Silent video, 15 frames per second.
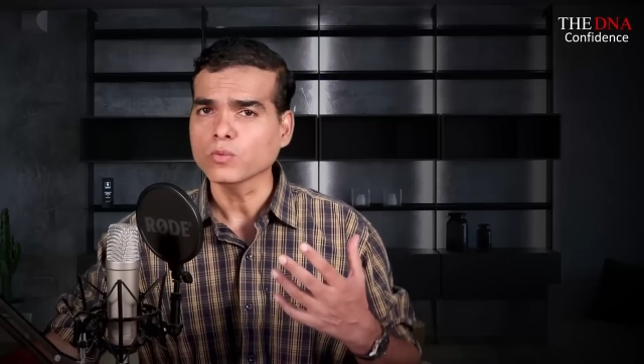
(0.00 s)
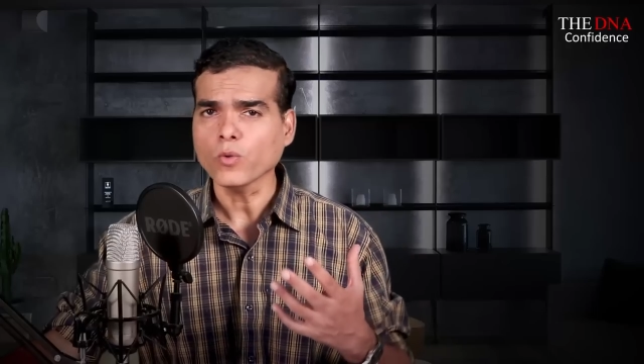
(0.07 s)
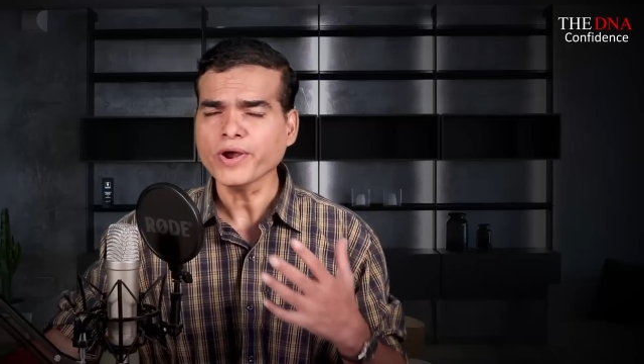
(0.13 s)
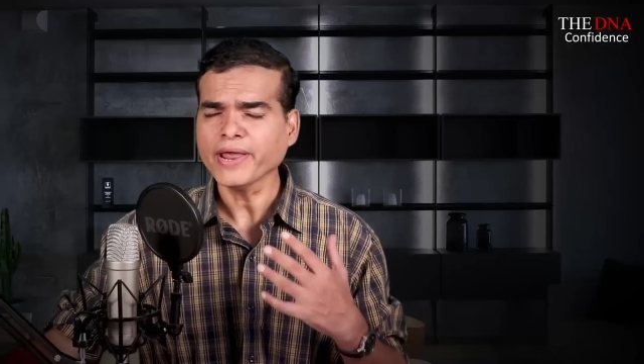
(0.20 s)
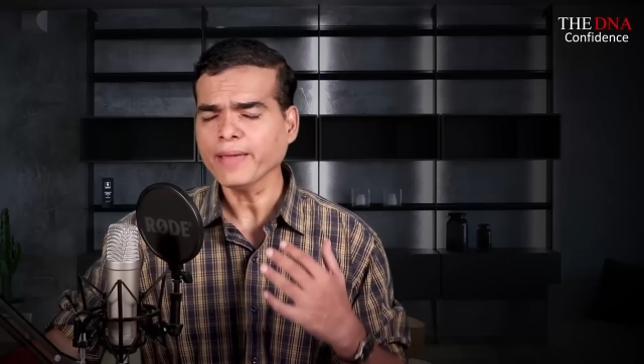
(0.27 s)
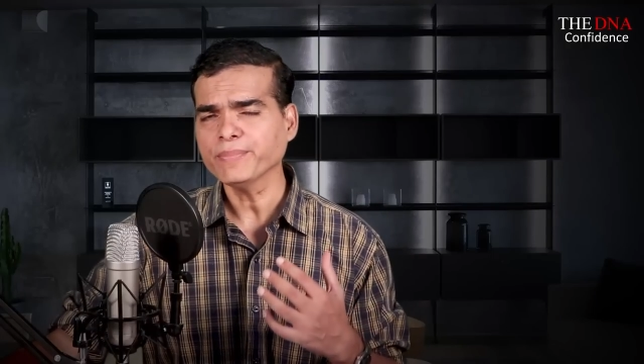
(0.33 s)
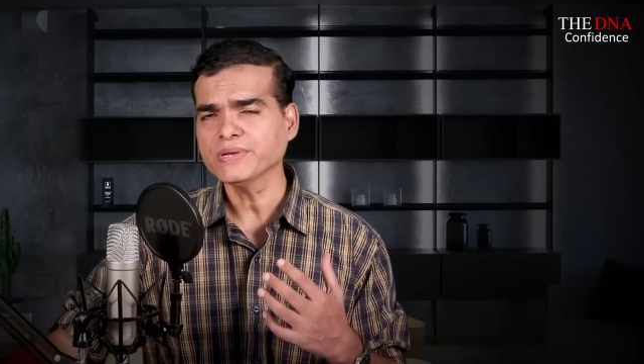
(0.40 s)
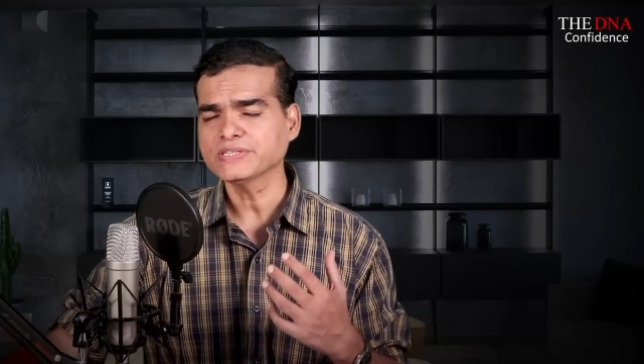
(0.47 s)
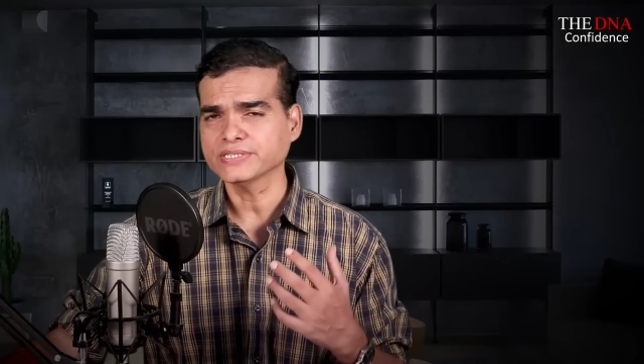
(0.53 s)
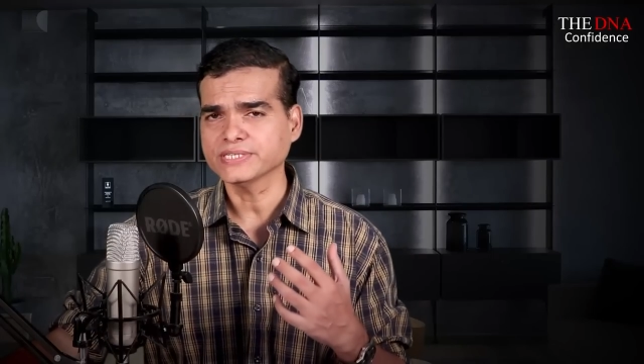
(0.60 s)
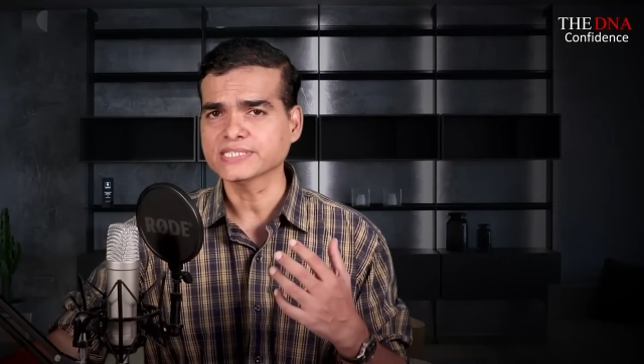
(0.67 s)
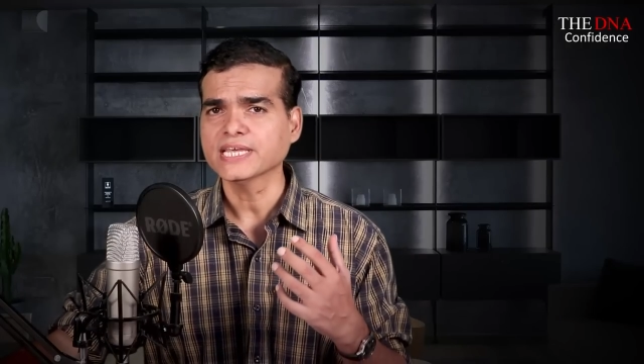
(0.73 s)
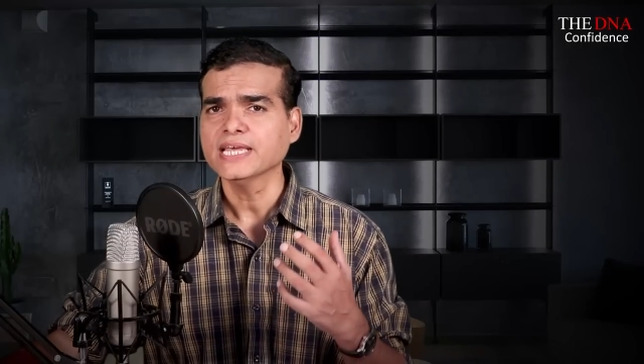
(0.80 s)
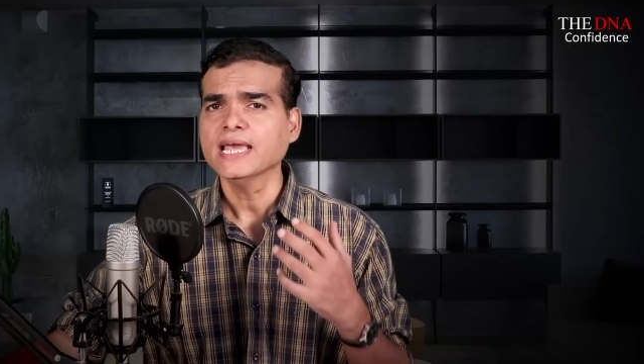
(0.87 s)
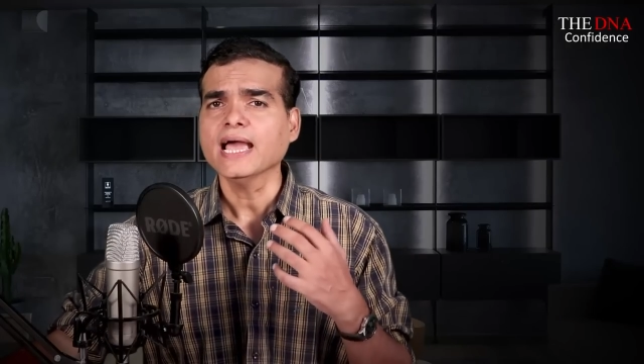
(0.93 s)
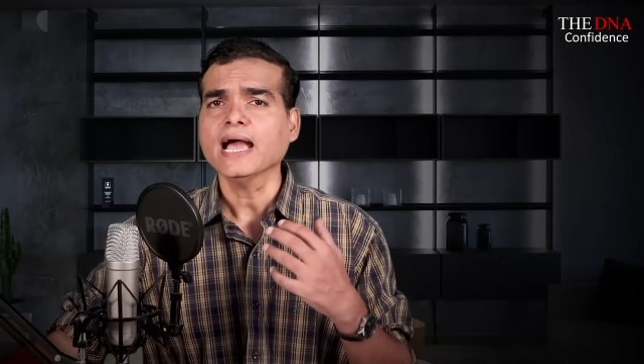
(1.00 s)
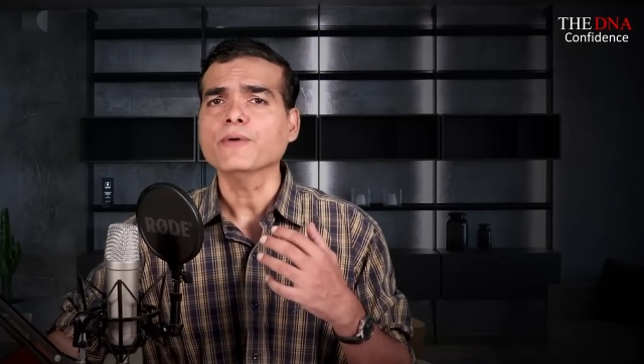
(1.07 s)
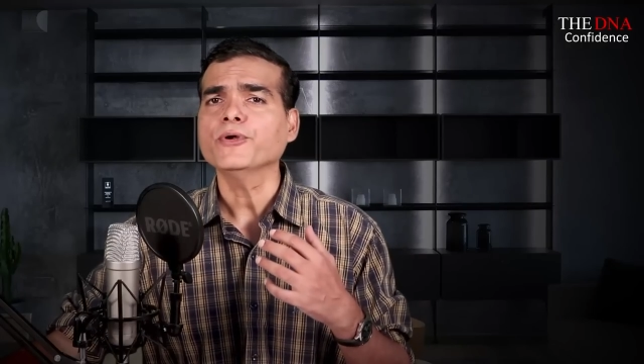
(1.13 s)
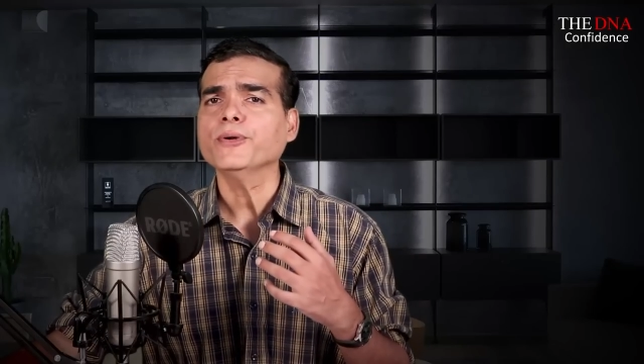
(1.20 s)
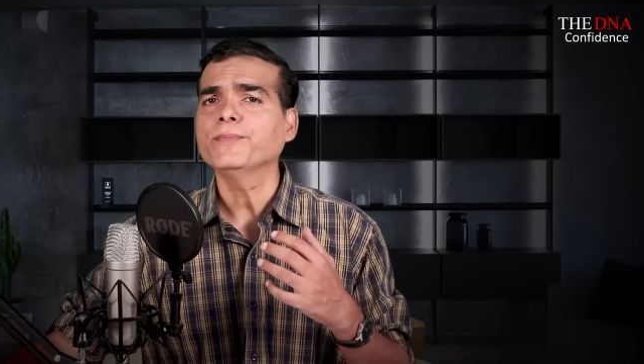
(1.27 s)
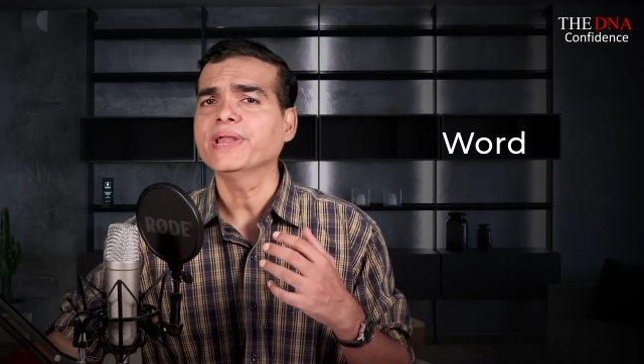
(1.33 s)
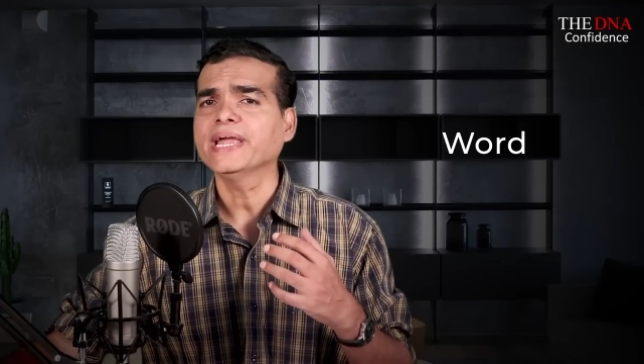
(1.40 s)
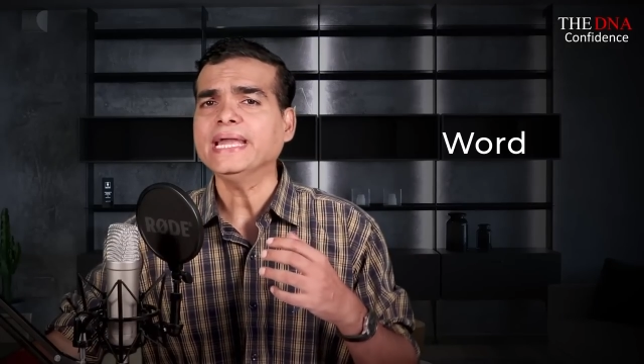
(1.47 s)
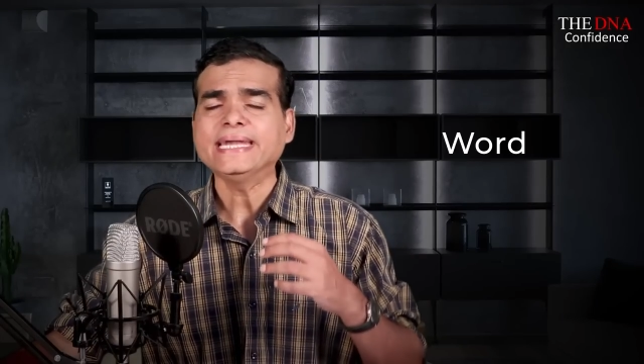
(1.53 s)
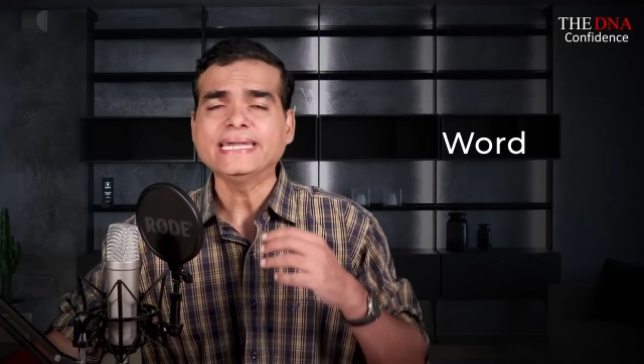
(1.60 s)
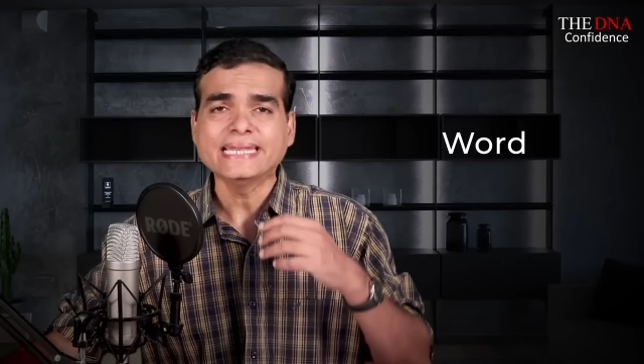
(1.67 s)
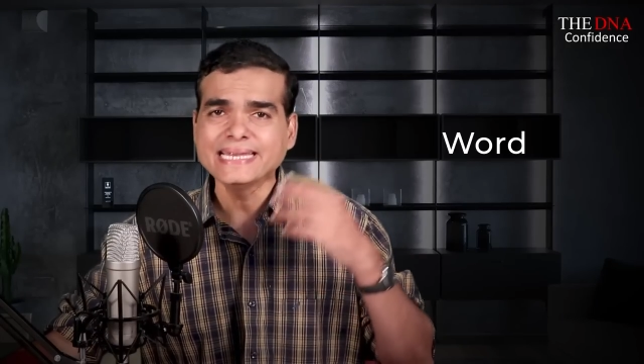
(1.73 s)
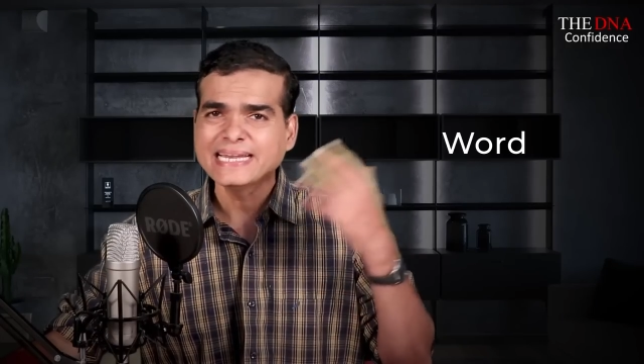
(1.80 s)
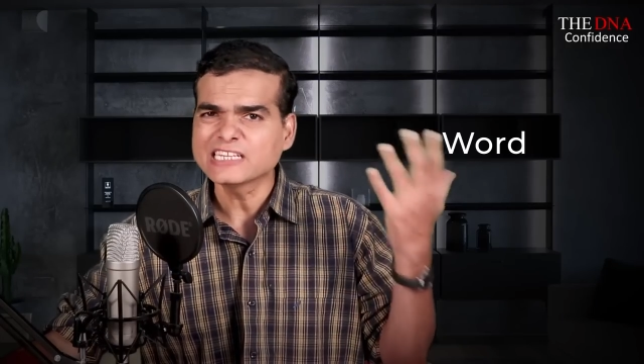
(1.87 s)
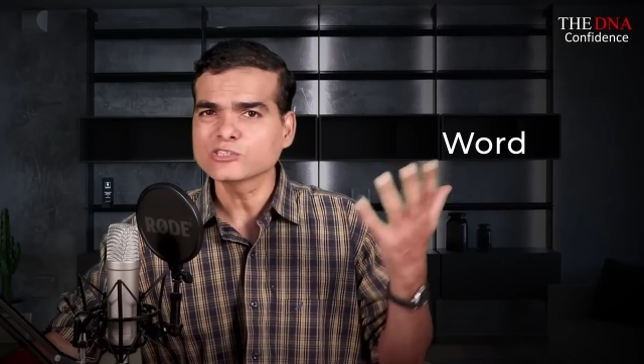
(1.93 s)
What happens is our brain
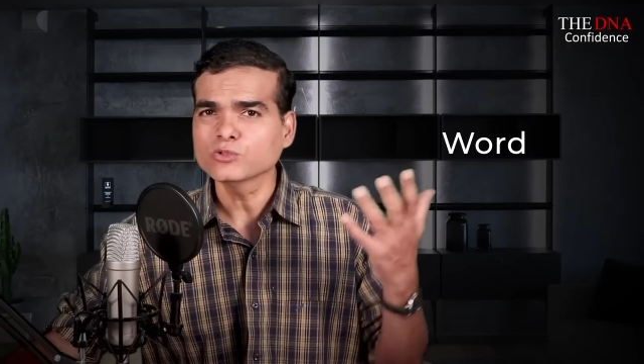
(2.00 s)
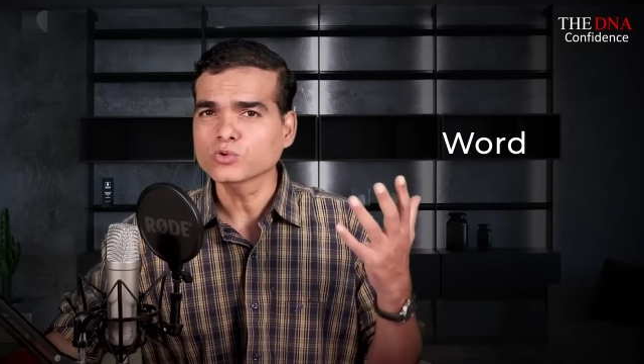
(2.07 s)
deletes